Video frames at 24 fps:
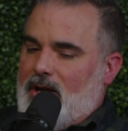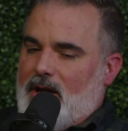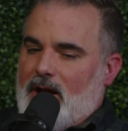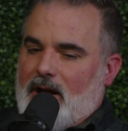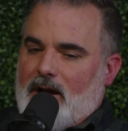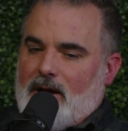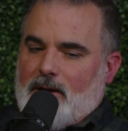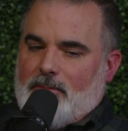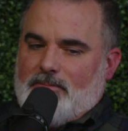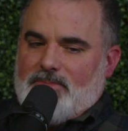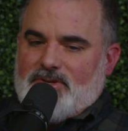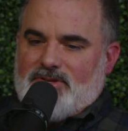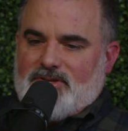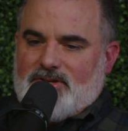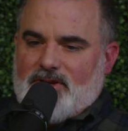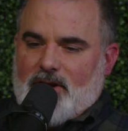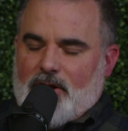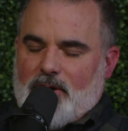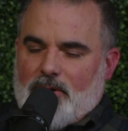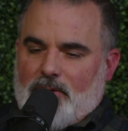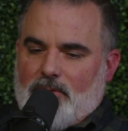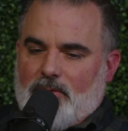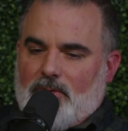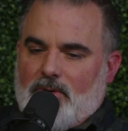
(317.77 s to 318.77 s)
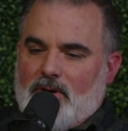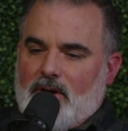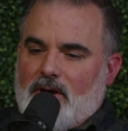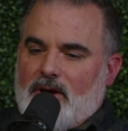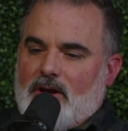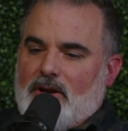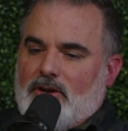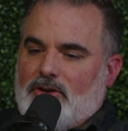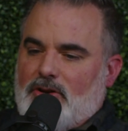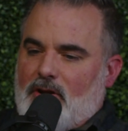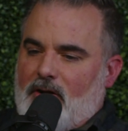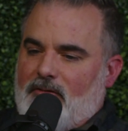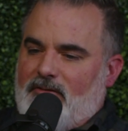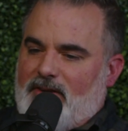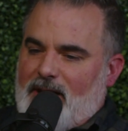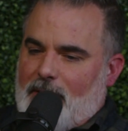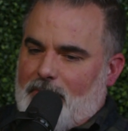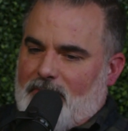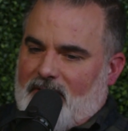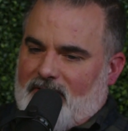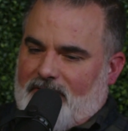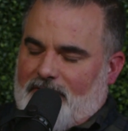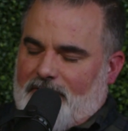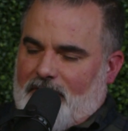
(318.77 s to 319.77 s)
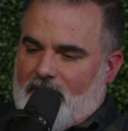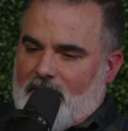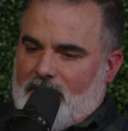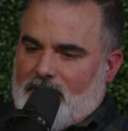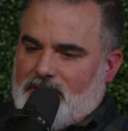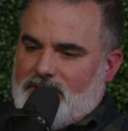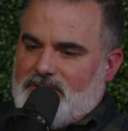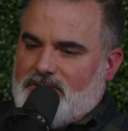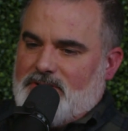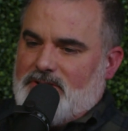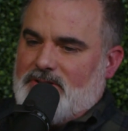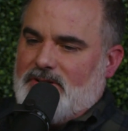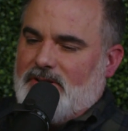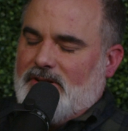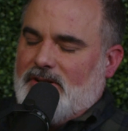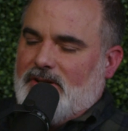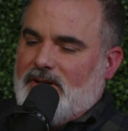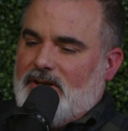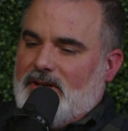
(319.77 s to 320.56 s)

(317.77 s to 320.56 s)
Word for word: Um, so November first